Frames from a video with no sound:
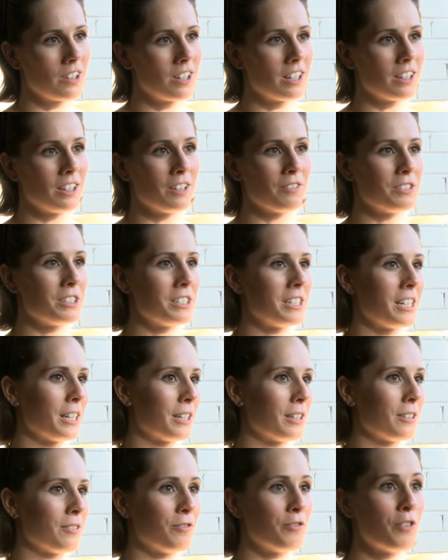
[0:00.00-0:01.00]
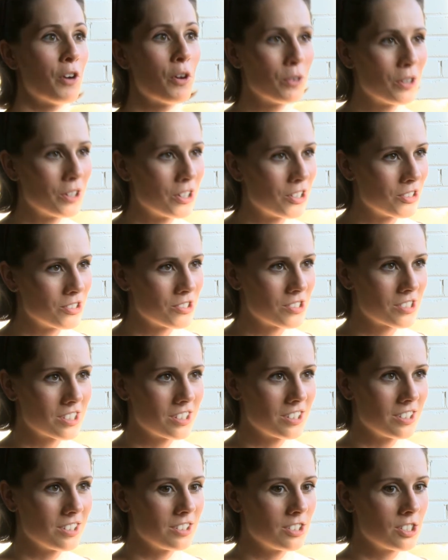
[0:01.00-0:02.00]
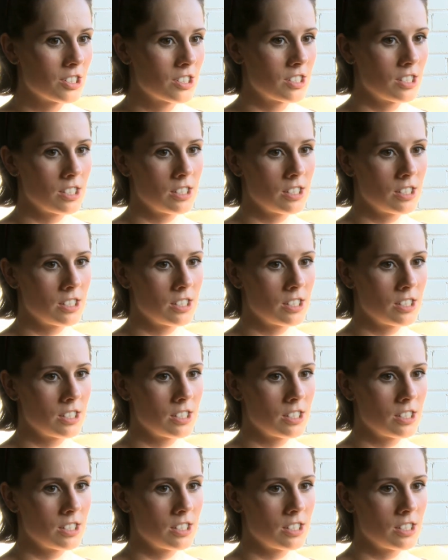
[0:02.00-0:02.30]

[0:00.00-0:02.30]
I love to take photos, and just